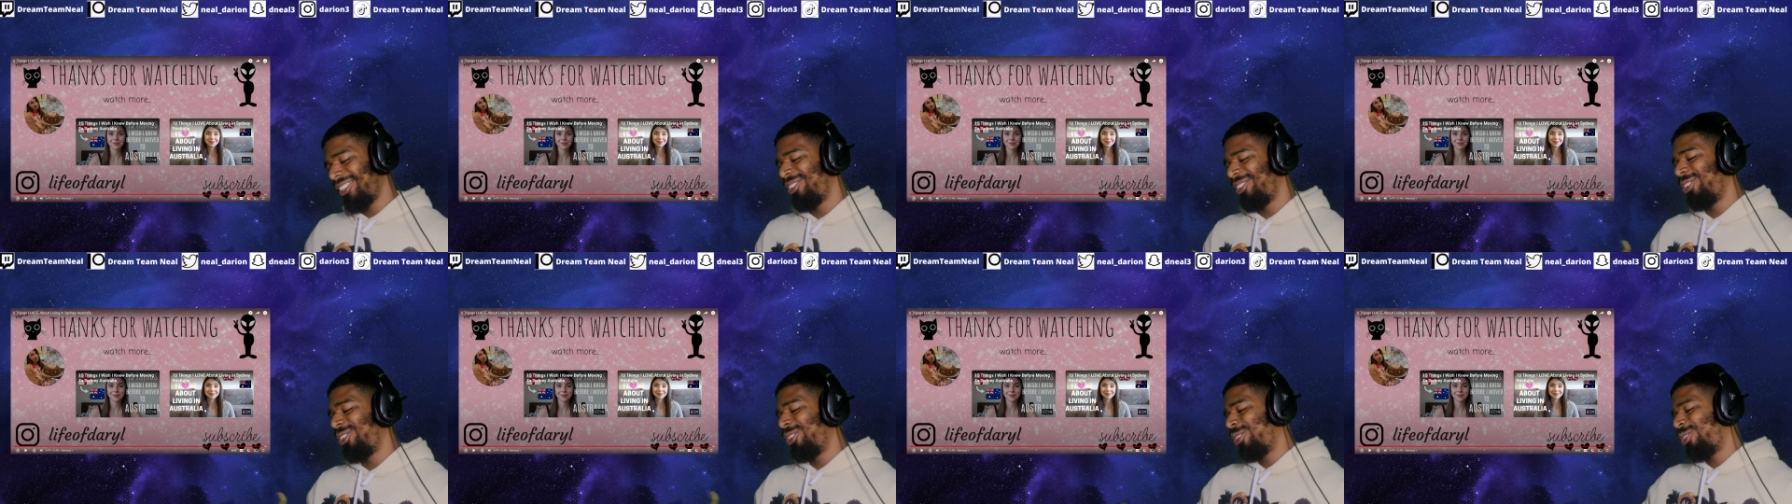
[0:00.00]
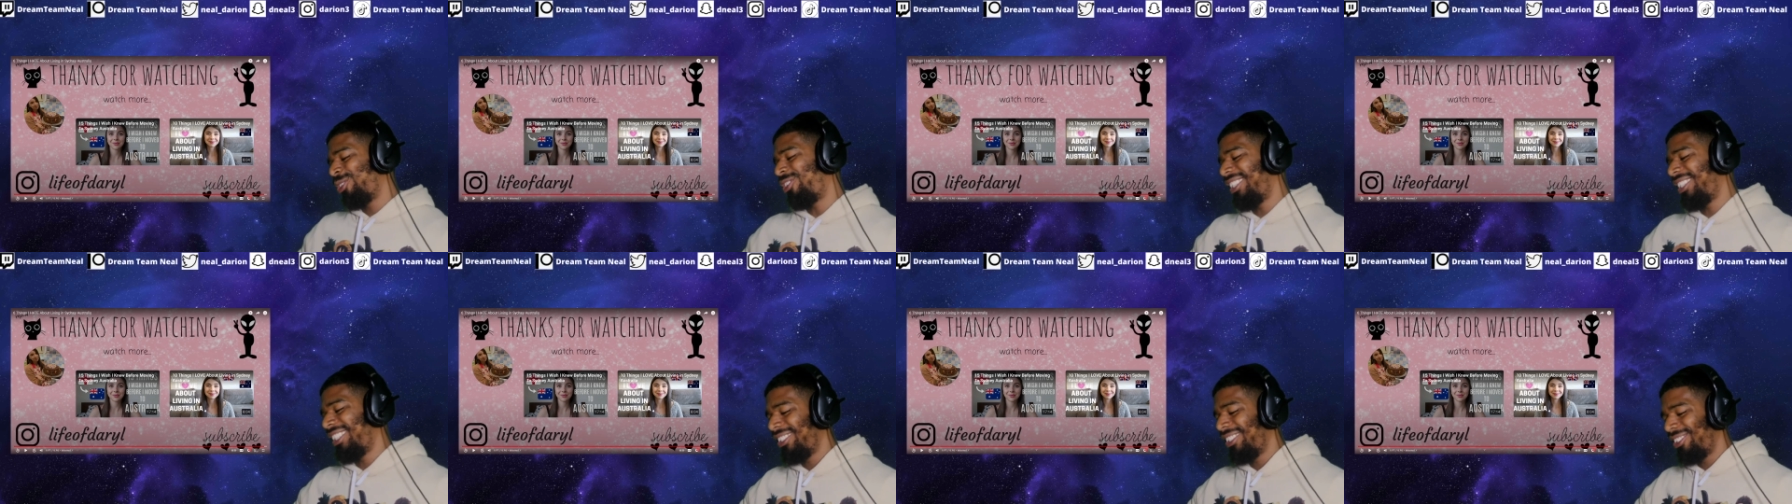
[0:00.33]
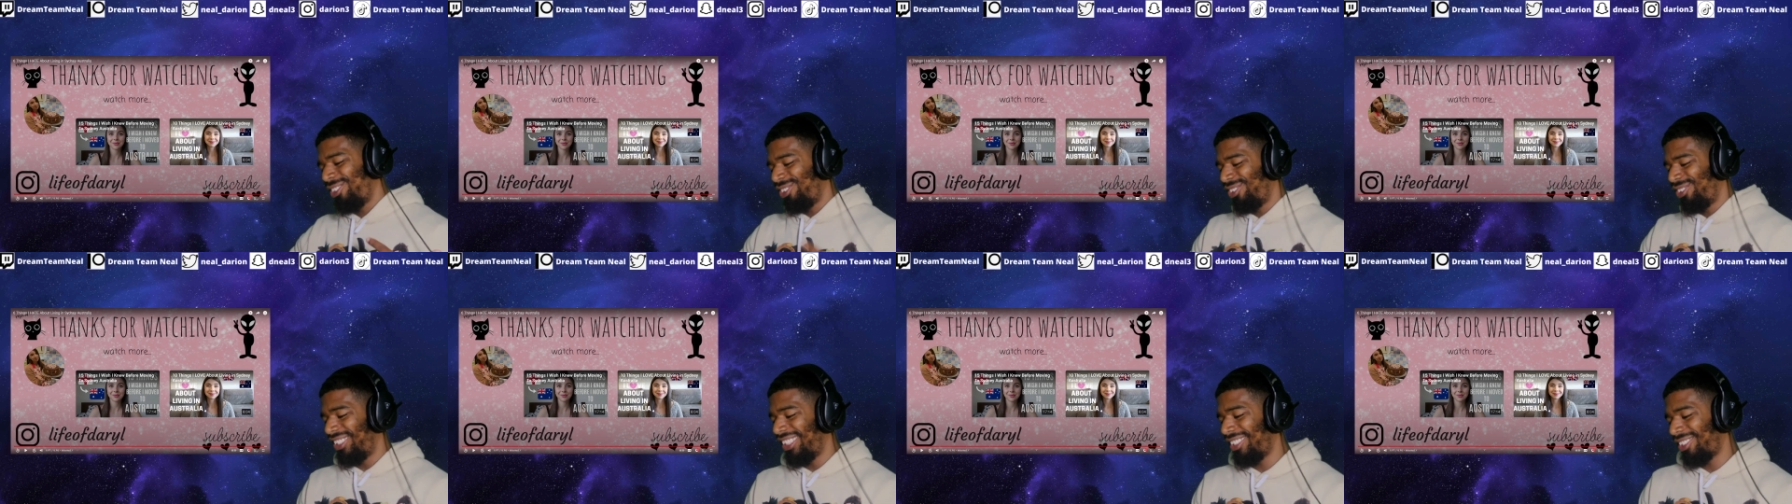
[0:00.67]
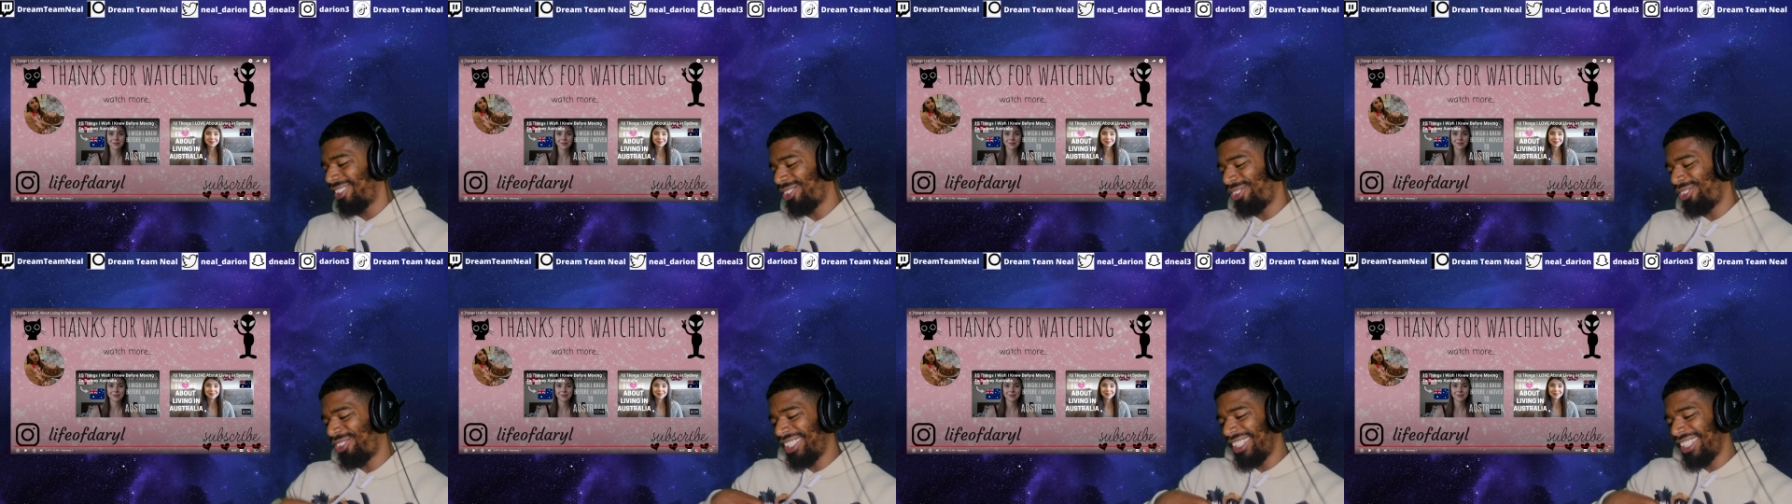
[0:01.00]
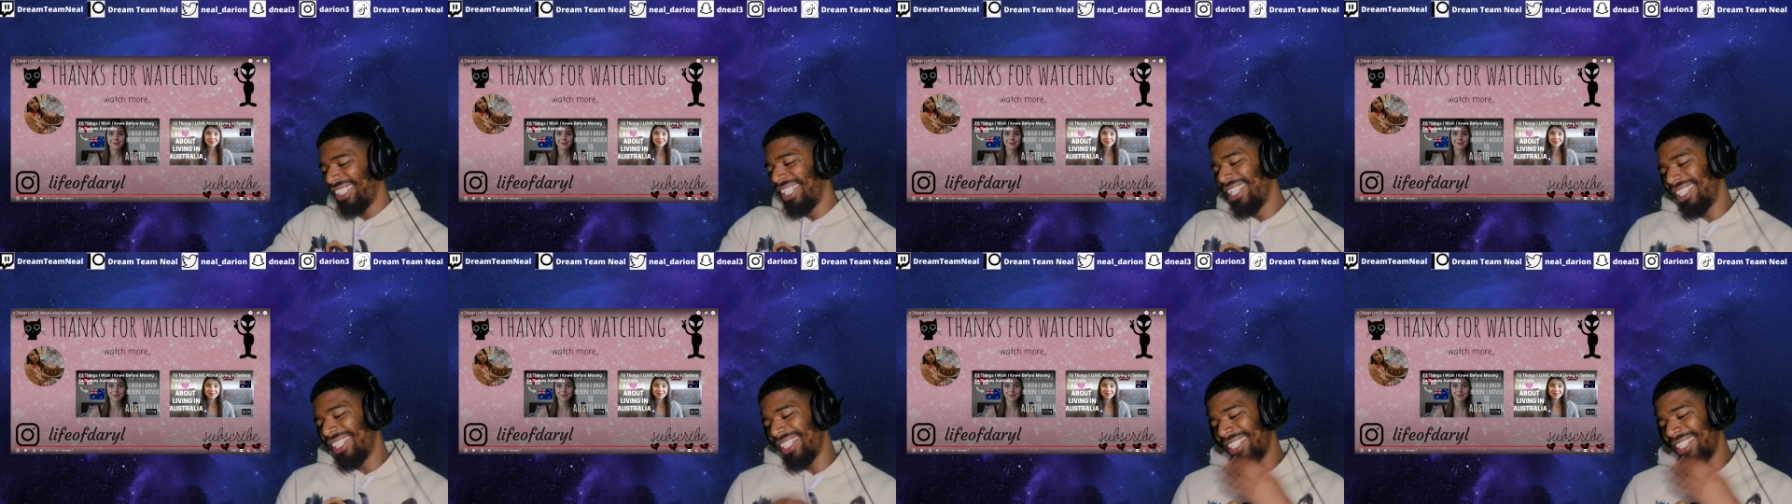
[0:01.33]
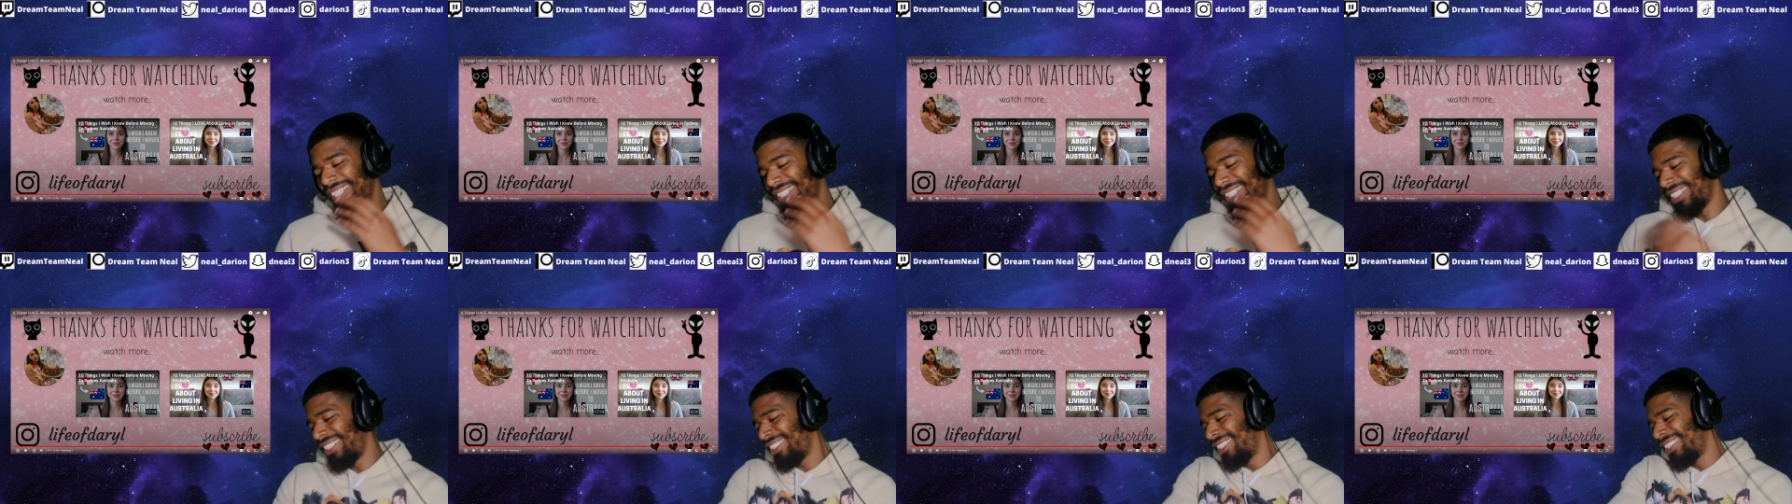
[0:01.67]
Do you agree? Do you disagree?
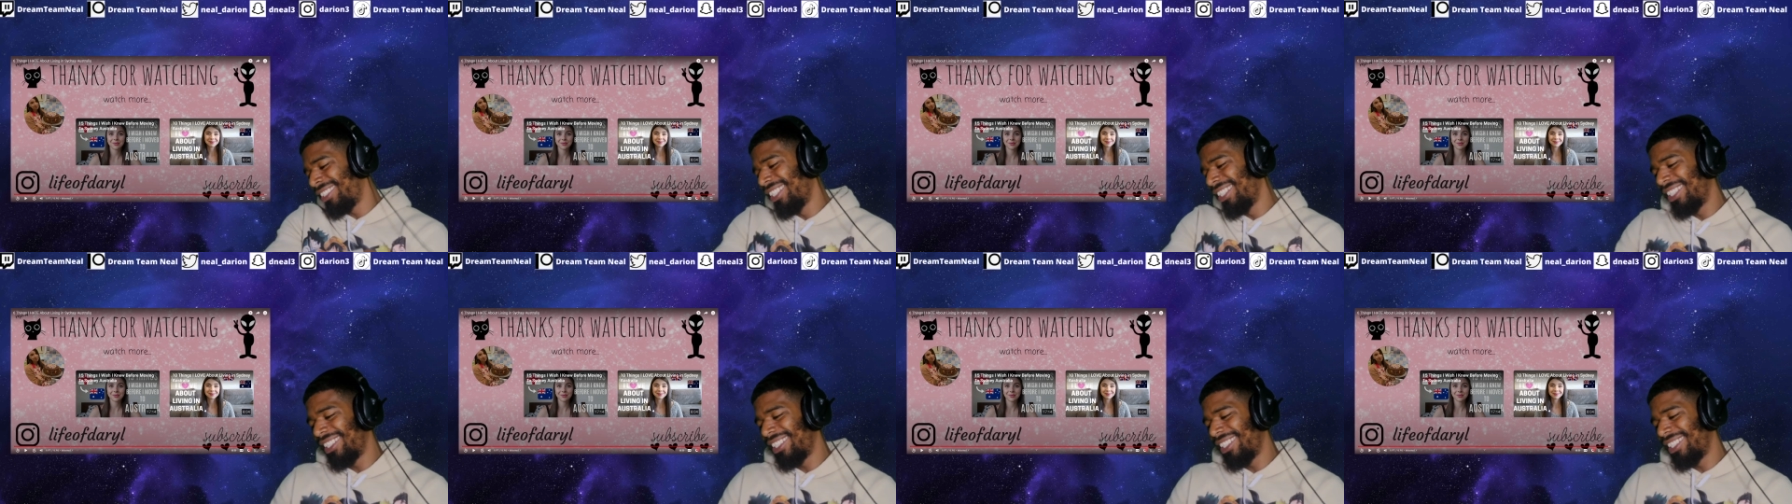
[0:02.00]
Uh,